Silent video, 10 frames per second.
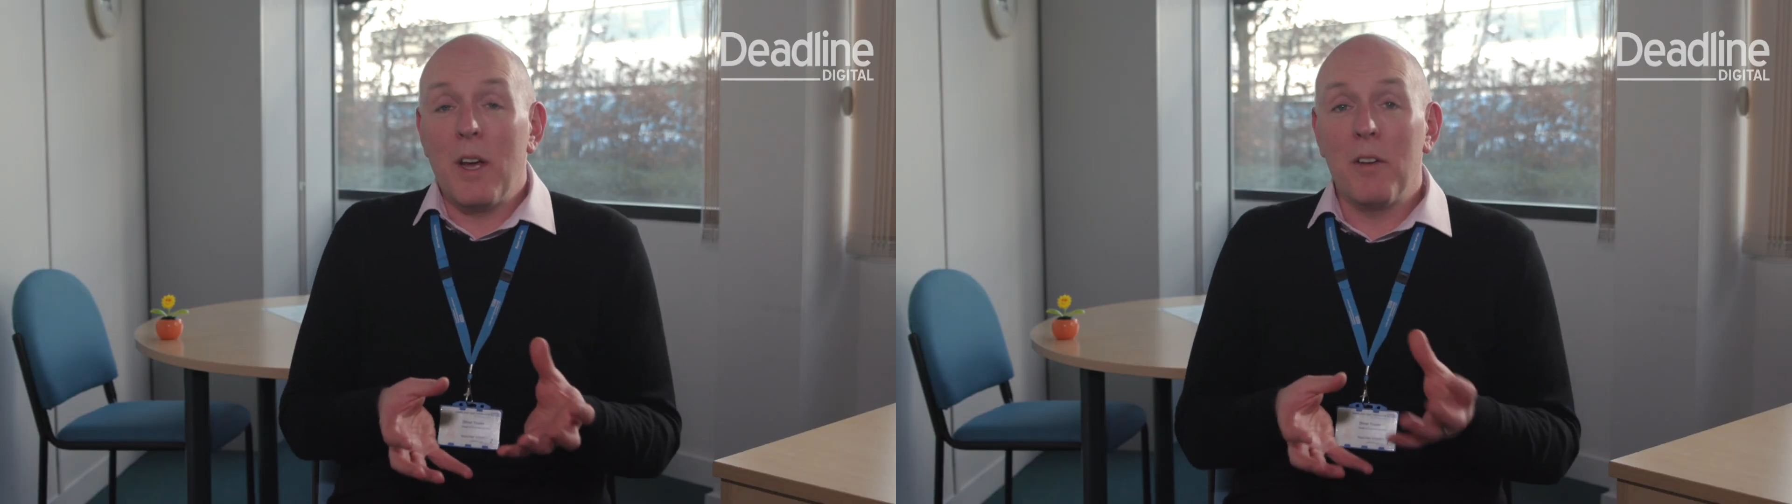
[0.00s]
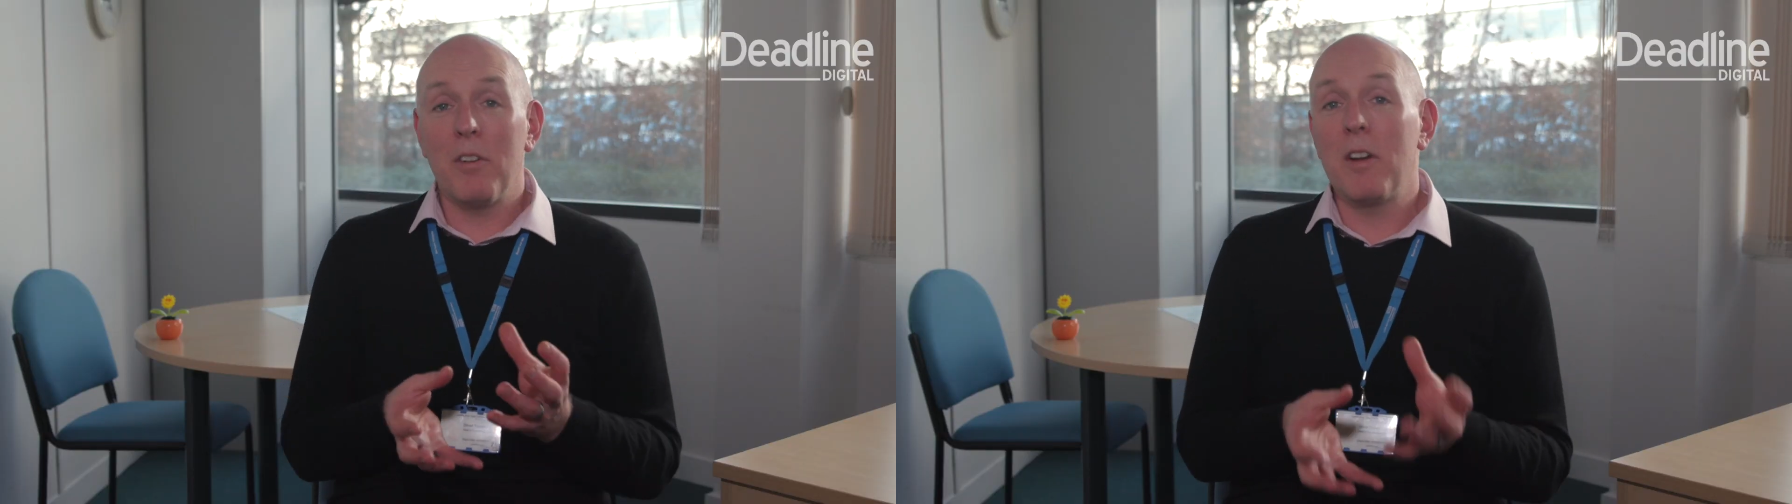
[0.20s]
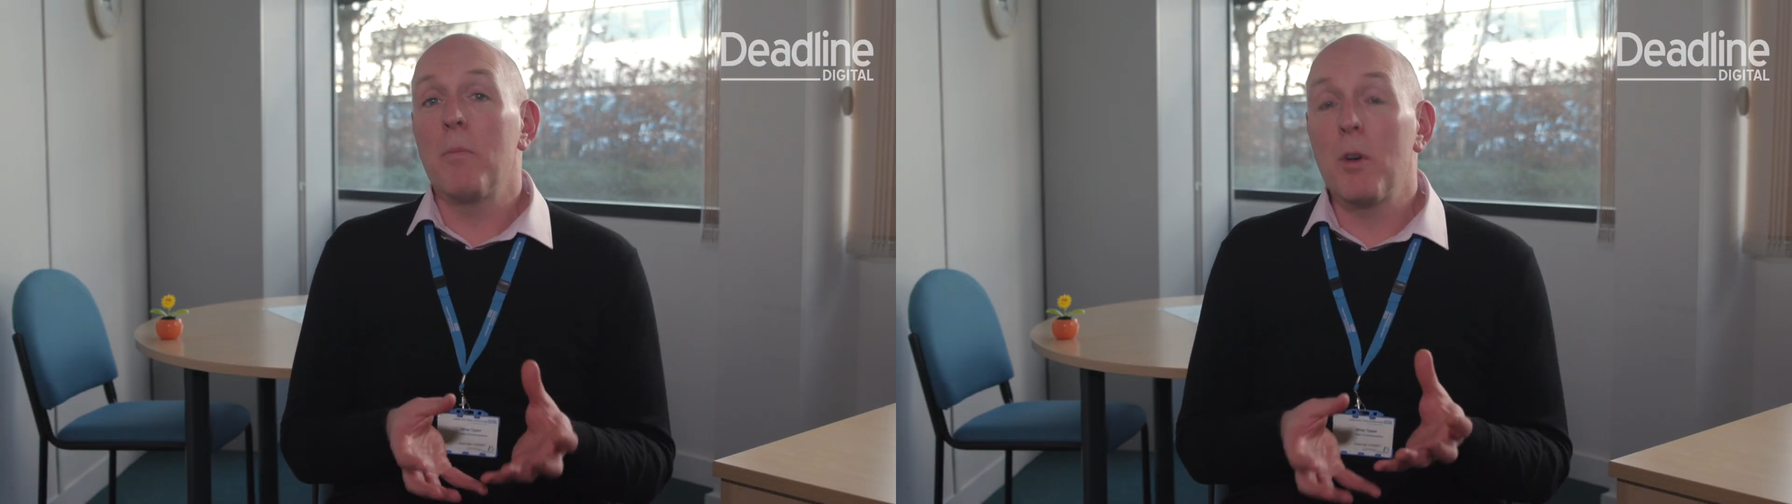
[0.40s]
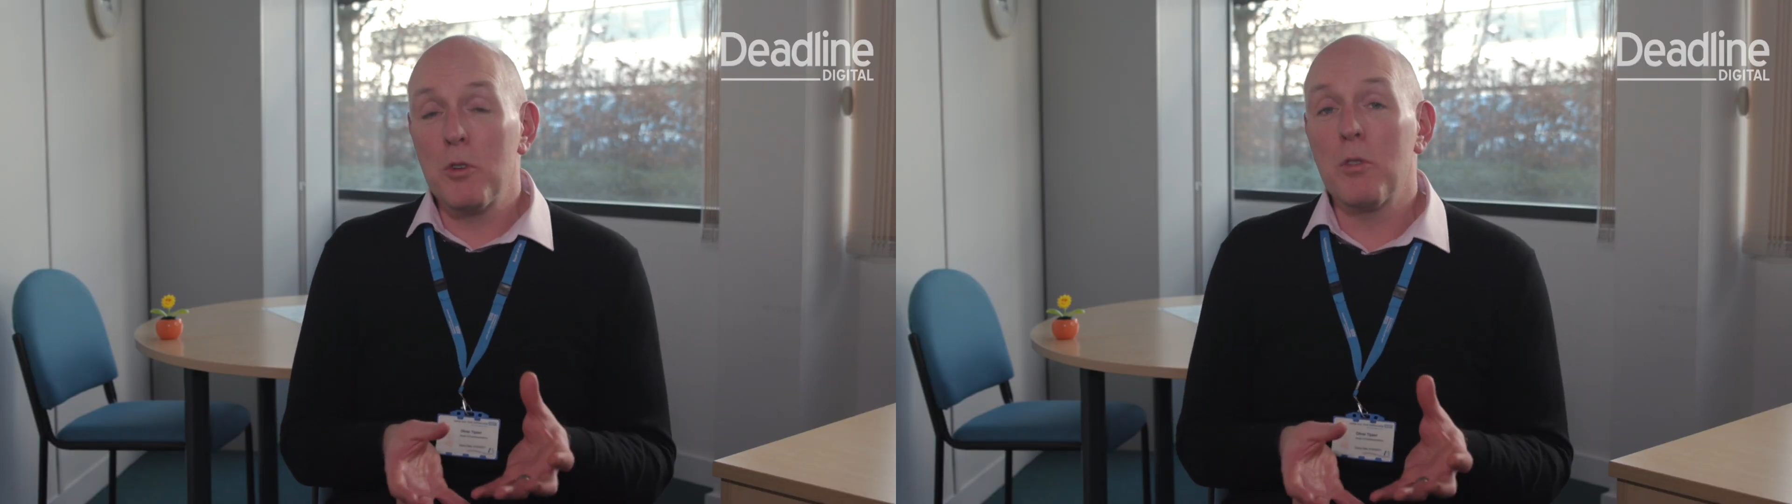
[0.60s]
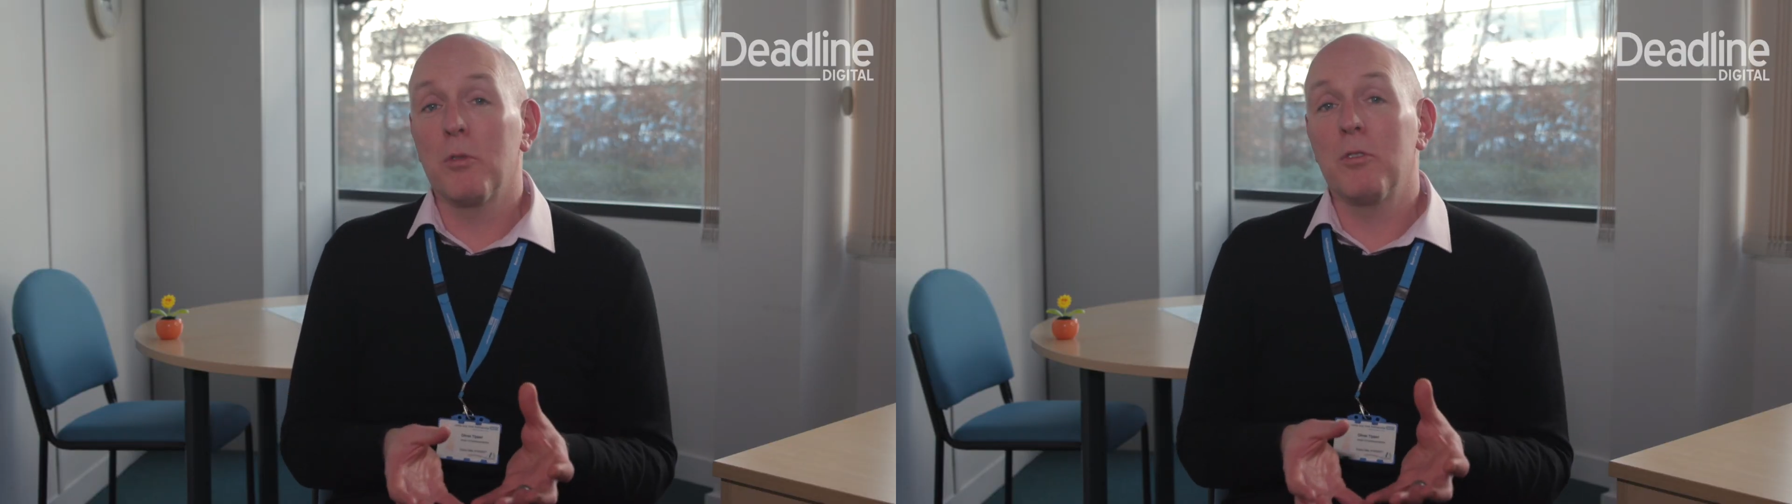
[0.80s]
had very
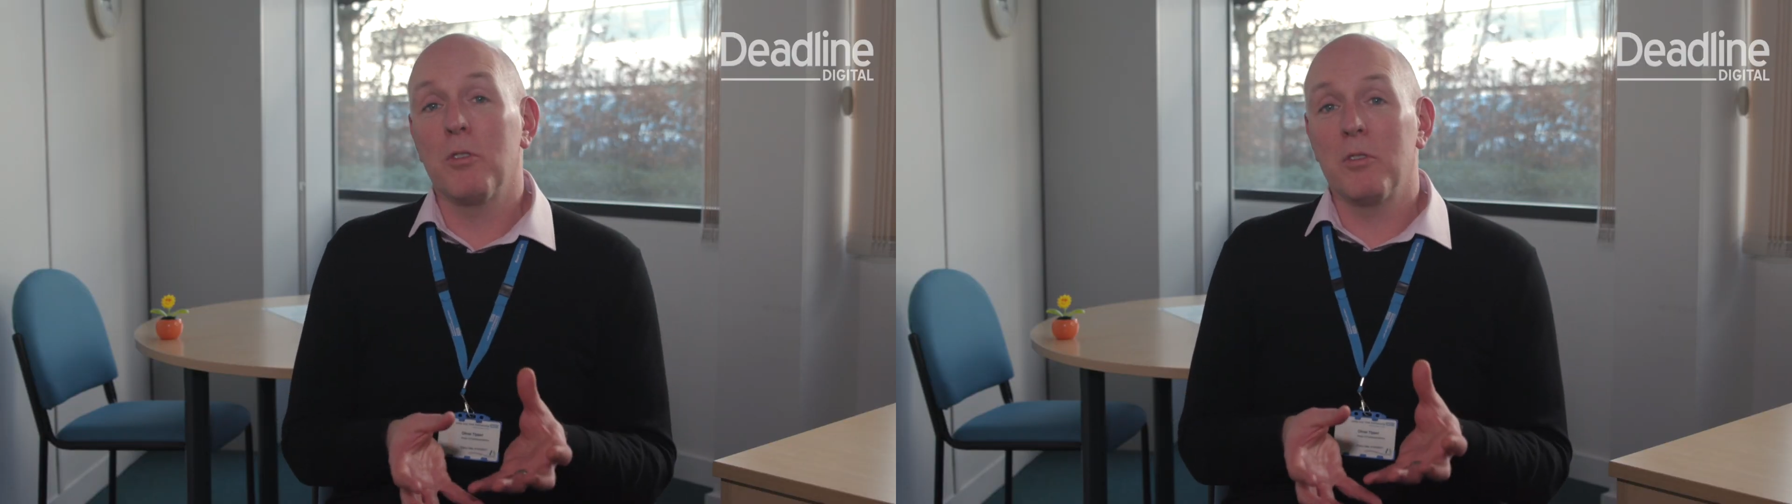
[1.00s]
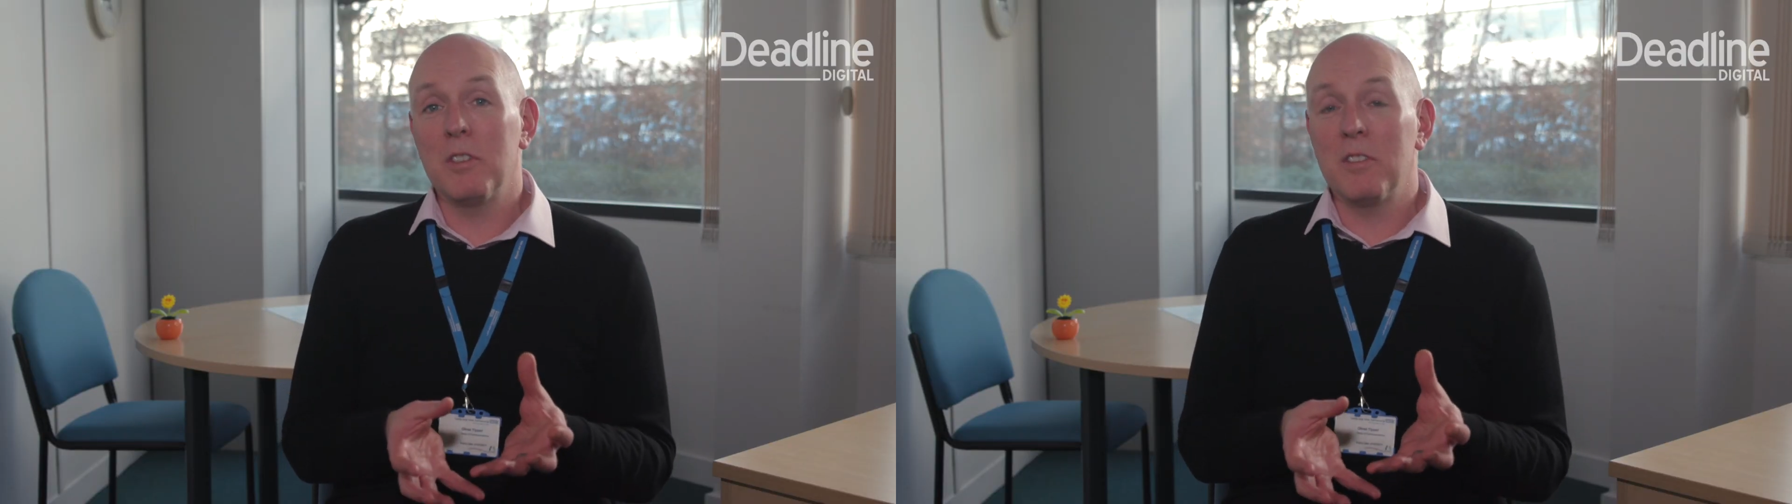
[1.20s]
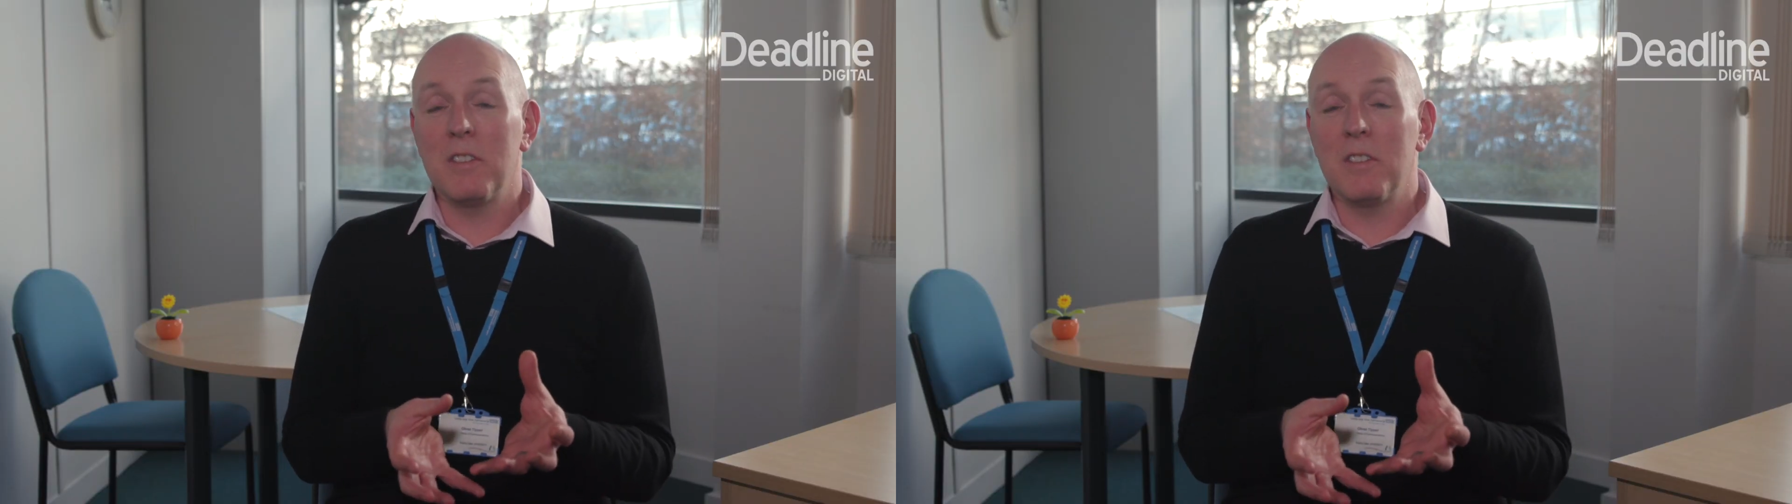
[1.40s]
emotional stories to